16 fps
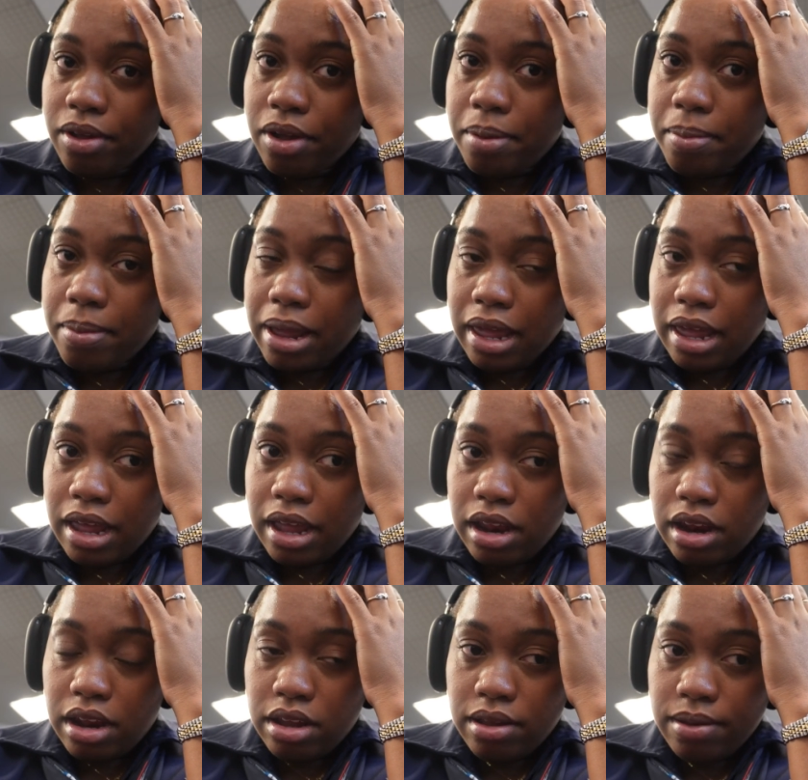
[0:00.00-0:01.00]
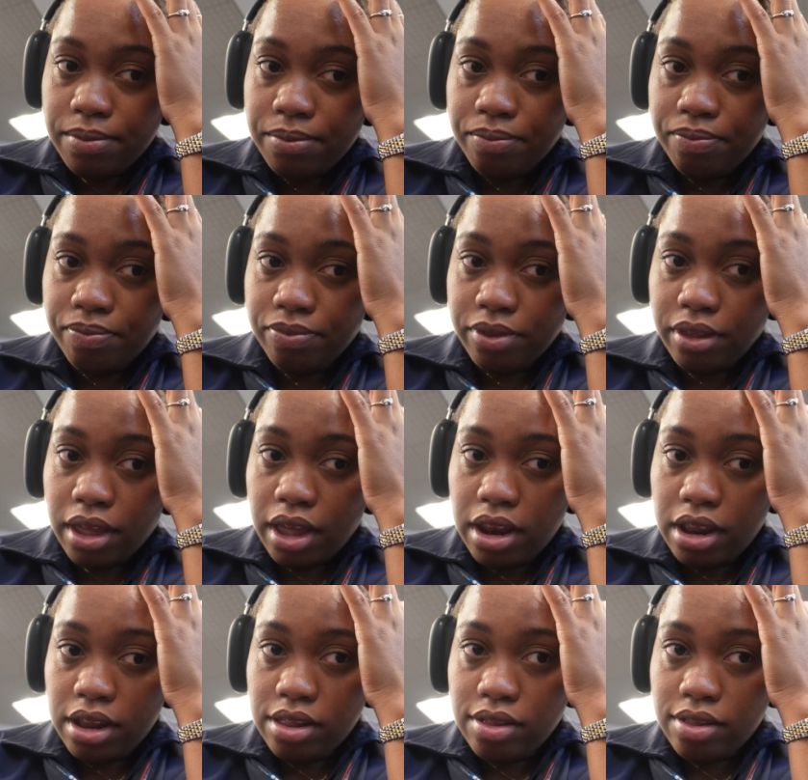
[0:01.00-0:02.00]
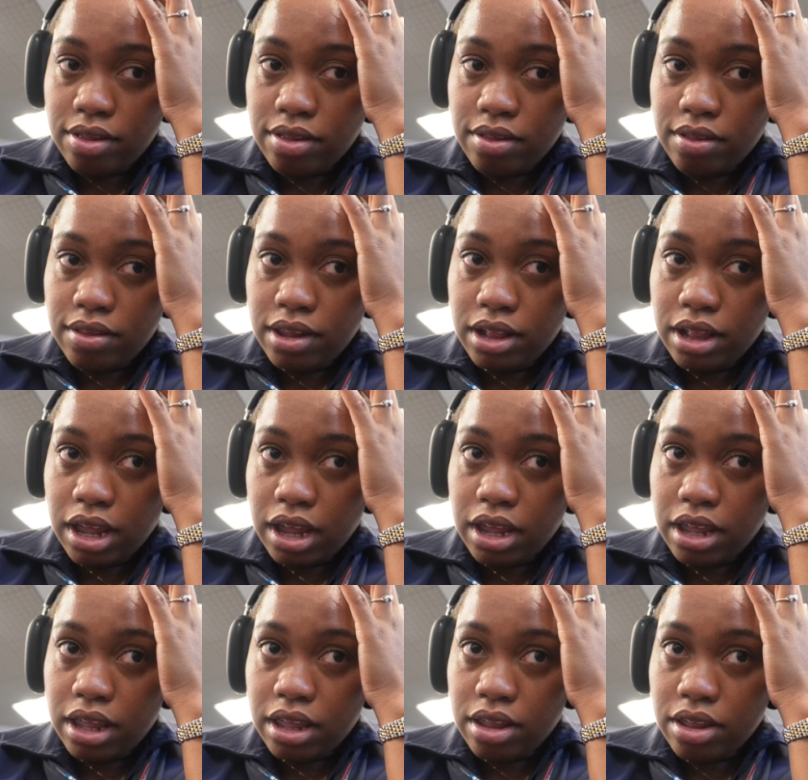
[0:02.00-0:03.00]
on my head, and it's still like